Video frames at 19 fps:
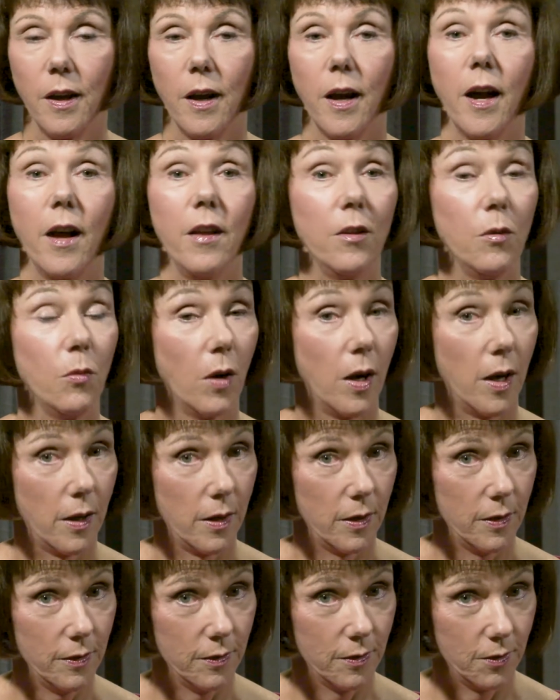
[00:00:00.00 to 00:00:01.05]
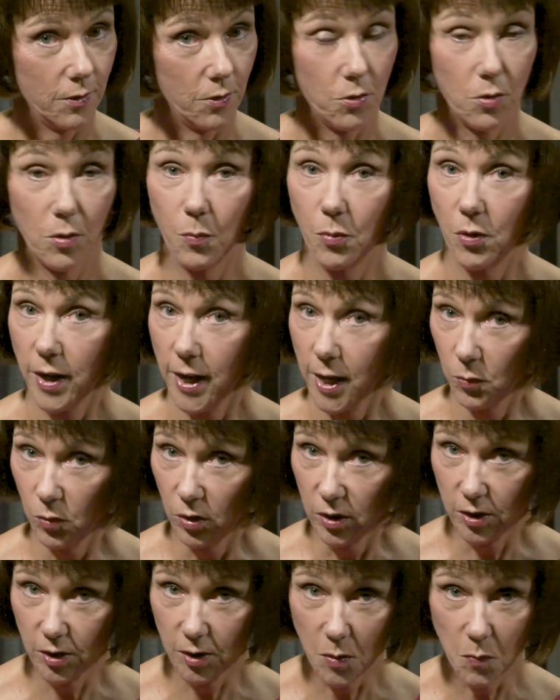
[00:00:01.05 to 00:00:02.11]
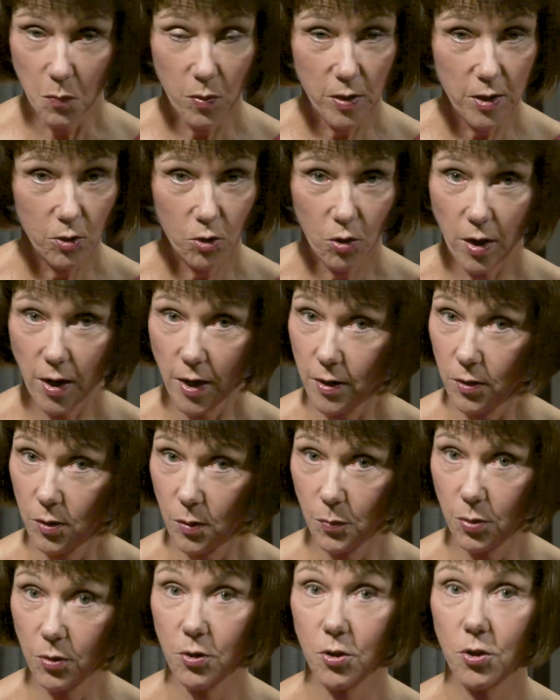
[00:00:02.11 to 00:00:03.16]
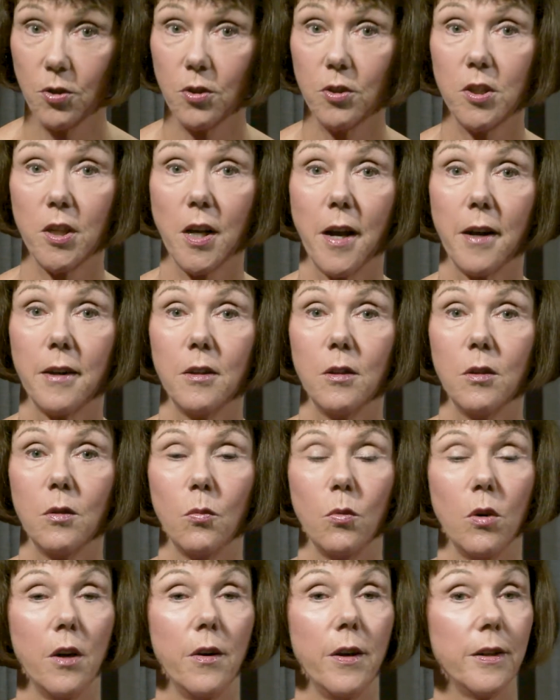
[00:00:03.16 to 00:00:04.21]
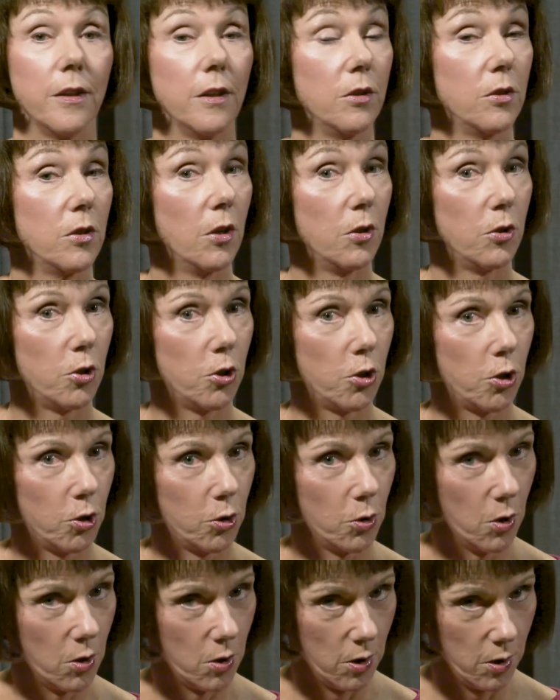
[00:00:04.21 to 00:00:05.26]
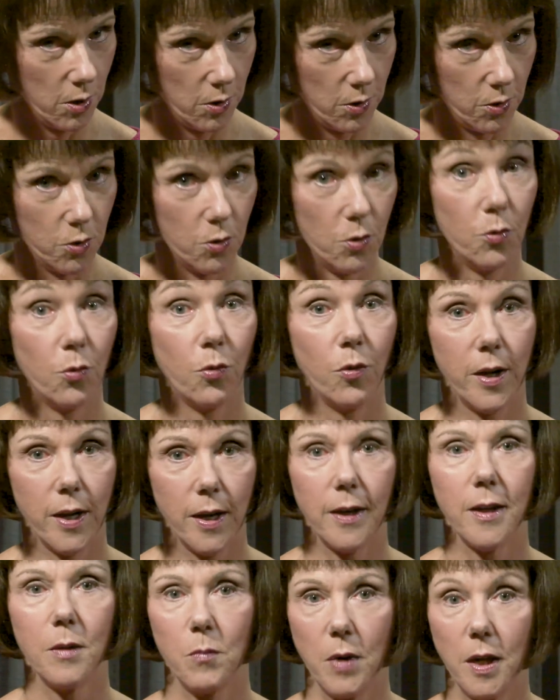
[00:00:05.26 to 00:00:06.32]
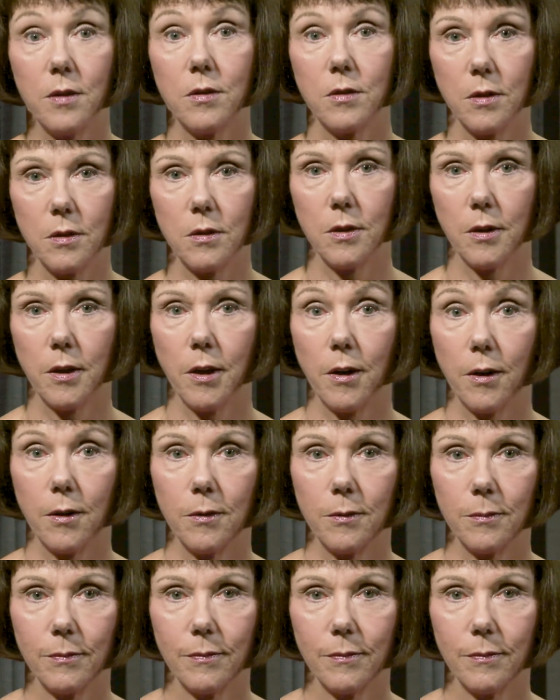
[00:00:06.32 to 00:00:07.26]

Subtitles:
Otherwise, your brain will simply try to put your tongue where it is sure you really meant it to go.